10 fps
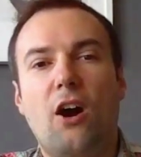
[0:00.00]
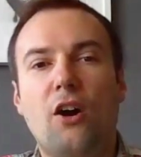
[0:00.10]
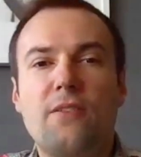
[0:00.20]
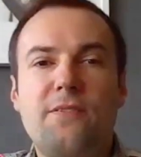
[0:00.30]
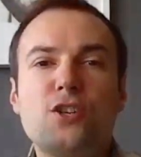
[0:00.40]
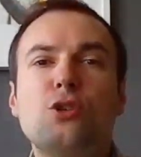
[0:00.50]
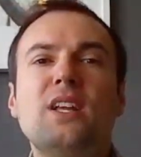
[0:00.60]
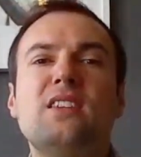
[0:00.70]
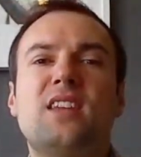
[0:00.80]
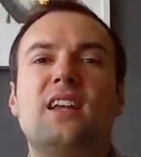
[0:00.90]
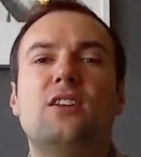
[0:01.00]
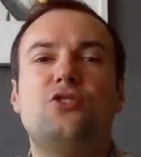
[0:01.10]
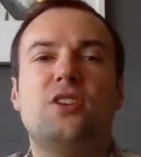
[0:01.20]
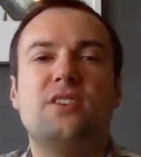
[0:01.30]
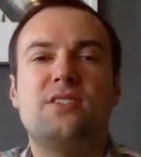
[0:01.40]
Artificial
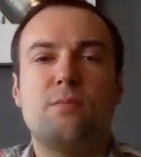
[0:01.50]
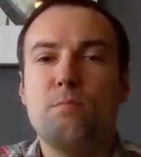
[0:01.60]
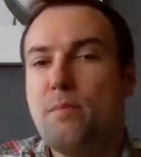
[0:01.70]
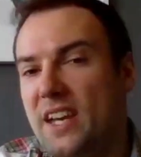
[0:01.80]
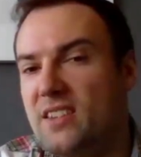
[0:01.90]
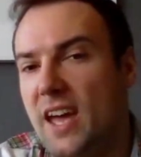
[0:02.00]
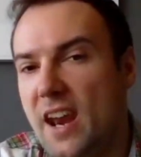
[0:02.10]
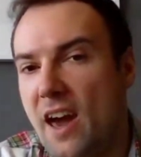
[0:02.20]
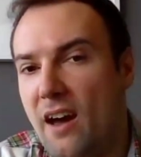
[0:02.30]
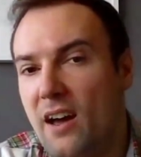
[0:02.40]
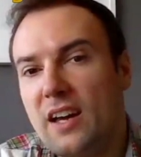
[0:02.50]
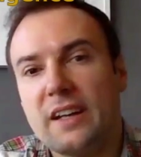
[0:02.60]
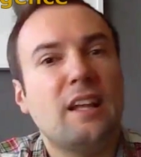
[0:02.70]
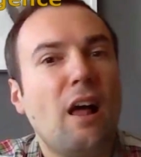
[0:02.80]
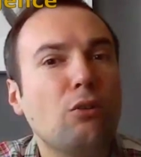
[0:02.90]
intelligence, big data,
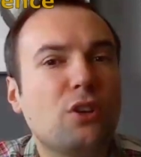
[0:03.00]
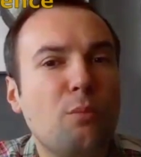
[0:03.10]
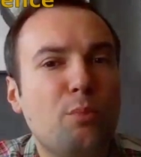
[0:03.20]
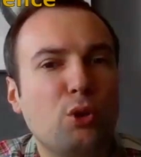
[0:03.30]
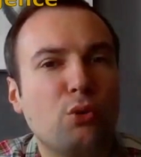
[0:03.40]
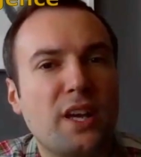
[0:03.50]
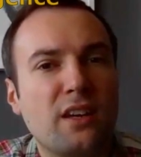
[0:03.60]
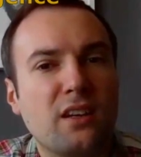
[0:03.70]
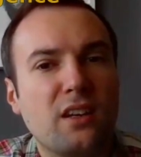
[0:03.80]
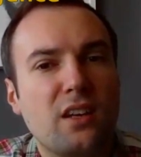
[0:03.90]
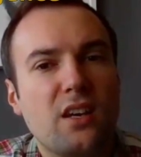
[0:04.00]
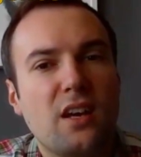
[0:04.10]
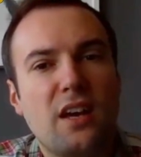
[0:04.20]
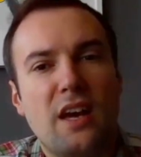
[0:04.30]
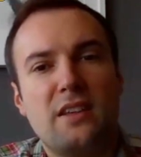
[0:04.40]
cloud computing,
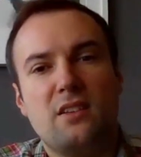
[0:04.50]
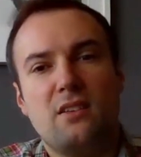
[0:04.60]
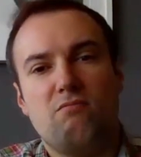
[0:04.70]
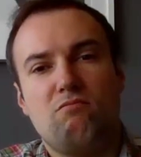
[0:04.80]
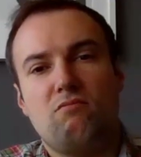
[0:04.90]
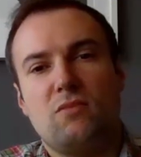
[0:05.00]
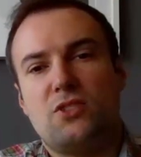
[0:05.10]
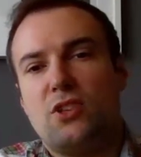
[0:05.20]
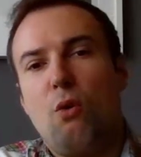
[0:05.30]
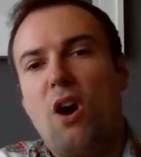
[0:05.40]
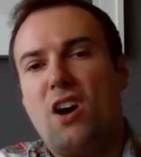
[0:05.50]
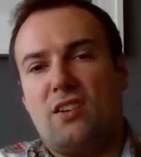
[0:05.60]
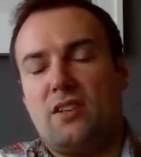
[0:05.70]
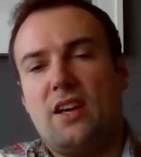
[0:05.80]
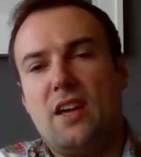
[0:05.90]
and so
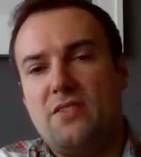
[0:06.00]
on.